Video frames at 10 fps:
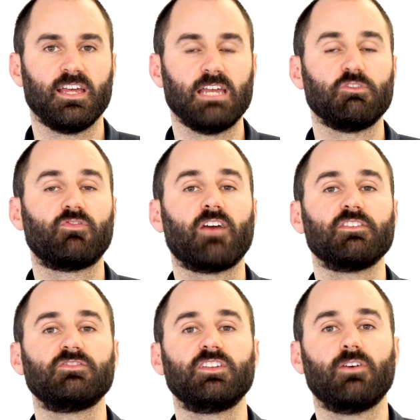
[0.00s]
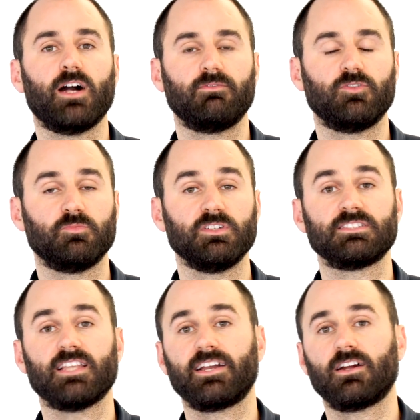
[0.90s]
If you found this video helpful,
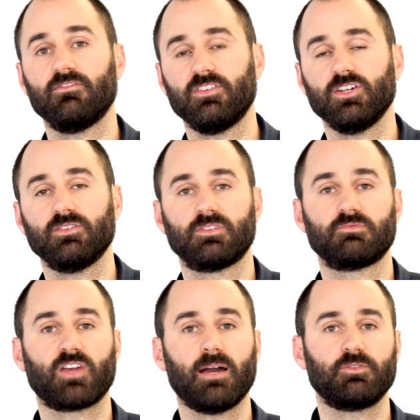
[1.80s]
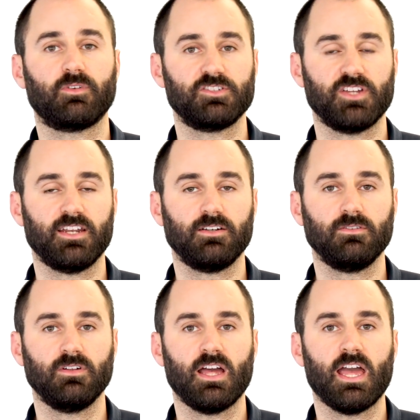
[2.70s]
please like our video and subscribe to our
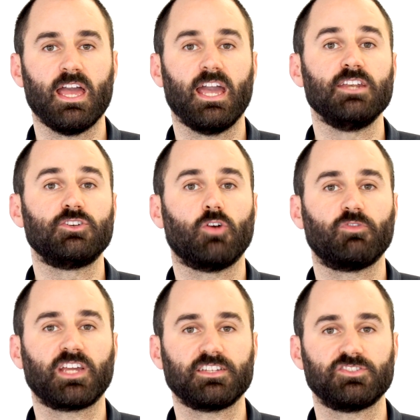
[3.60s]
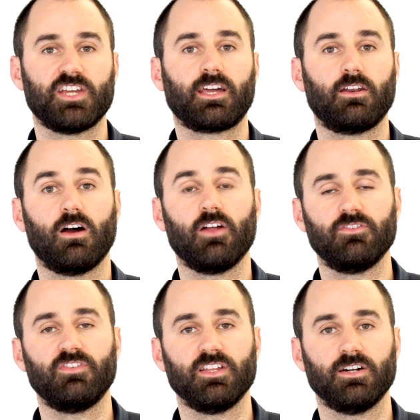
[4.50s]
channel. And don't forget to check out our other
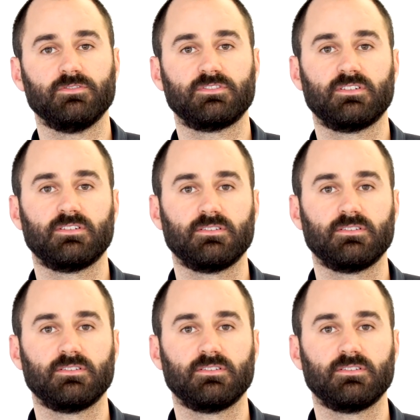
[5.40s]
videos.